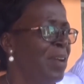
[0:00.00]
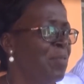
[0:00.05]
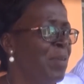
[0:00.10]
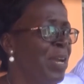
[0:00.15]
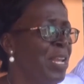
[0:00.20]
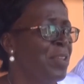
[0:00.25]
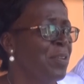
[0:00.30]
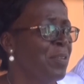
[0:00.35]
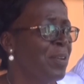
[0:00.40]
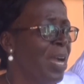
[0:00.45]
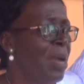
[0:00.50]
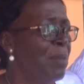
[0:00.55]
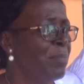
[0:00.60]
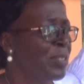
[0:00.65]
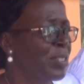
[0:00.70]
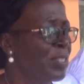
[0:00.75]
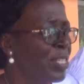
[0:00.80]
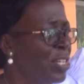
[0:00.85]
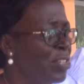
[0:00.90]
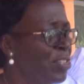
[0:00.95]
When you
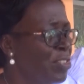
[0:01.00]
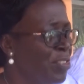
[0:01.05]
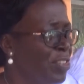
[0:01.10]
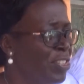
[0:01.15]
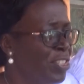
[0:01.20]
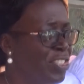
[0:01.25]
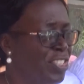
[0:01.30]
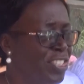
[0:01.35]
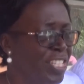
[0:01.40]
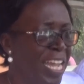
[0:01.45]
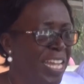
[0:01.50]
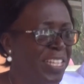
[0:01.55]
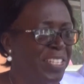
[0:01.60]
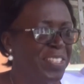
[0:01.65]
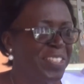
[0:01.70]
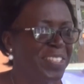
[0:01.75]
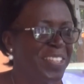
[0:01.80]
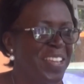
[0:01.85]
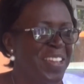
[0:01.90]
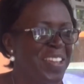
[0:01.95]
come to St. John's Church,
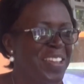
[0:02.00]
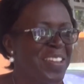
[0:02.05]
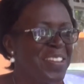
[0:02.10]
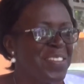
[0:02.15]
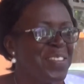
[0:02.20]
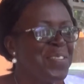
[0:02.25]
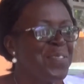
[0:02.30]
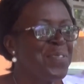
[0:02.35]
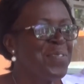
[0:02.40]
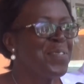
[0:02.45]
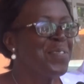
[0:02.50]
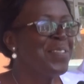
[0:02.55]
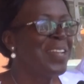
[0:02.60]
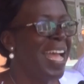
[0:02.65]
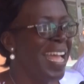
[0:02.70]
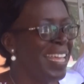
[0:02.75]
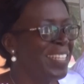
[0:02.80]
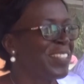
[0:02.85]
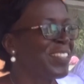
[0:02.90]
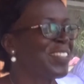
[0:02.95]
you will
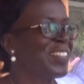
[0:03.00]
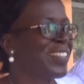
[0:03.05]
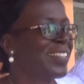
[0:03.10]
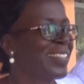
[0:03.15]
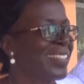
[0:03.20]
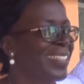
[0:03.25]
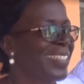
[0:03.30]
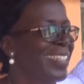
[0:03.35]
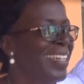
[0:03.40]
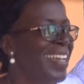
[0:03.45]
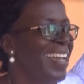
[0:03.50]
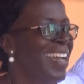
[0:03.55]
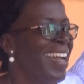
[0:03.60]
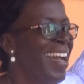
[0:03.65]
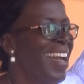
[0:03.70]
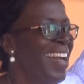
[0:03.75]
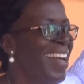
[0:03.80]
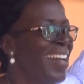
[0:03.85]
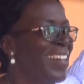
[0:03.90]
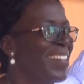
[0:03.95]
dance.
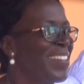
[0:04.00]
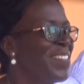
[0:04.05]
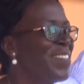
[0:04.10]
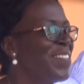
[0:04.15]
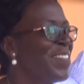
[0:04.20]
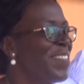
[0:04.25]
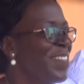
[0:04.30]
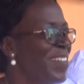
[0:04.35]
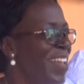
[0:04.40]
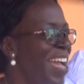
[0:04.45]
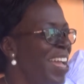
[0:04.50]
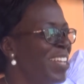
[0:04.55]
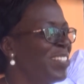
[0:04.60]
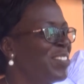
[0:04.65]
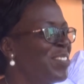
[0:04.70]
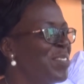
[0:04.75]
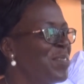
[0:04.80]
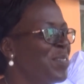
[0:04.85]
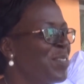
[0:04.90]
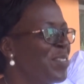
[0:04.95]
You will
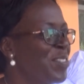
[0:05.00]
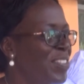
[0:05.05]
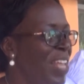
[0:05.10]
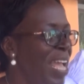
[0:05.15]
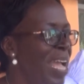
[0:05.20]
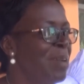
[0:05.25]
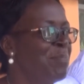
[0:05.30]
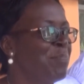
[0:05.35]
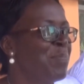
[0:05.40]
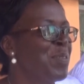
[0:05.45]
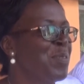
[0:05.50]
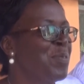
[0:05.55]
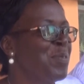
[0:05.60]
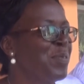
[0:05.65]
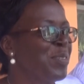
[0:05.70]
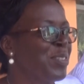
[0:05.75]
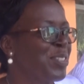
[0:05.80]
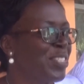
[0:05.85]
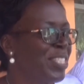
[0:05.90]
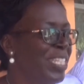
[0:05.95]
dance, you will jump, you
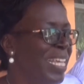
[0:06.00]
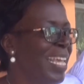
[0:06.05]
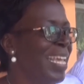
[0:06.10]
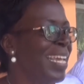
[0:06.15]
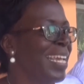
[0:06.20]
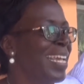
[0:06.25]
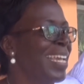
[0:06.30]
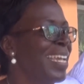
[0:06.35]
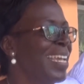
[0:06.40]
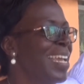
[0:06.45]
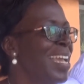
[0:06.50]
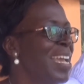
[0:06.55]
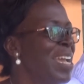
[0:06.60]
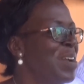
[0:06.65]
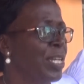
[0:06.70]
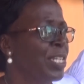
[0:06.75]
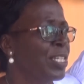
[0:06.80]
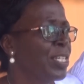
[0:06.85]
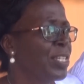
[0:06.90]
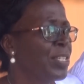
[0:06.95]
will sing.
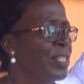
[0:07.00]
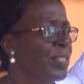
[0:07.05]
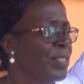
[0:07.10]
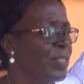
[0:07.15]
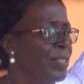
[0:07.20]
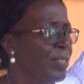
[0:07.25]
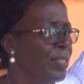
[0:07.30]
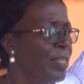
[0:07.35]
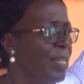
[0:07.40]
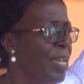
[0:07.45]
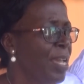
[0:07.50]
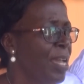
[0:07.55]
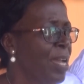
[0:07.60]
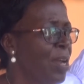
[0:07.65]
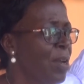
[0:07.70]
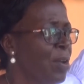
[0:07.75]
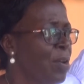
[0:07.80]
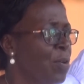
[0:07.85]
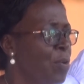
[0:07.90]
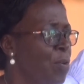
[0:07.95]
It is
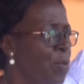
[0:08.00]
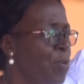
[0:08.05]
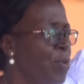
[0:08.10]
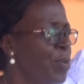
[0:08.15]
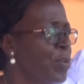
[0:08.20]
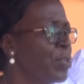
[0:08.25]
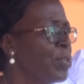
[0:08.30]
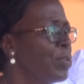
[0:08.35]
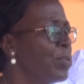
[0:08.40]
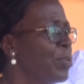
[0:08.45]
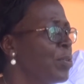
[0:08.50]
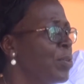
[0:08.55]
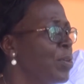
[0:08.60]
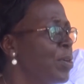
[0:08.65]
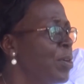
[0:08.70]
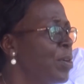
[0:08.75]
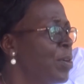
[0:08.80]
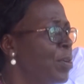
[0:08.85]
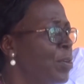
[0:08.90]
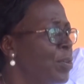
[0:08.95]
good
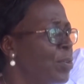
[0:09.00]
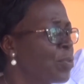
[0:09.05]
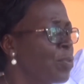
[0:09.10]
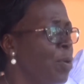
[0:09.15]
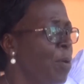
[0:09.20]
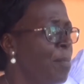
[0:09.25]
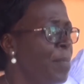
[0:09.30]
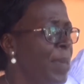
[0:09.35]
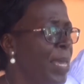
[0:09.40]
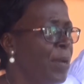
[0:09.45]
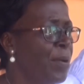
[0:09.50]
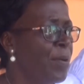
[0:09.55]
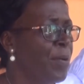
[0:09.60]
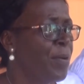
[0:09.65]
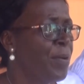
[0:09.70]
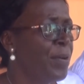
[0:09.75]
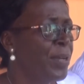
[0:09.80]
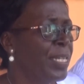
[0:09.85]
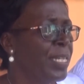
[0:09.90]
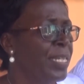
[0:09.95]
to obey
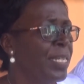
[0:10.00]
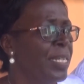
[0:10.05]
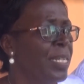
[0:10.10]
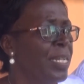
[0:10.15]
God,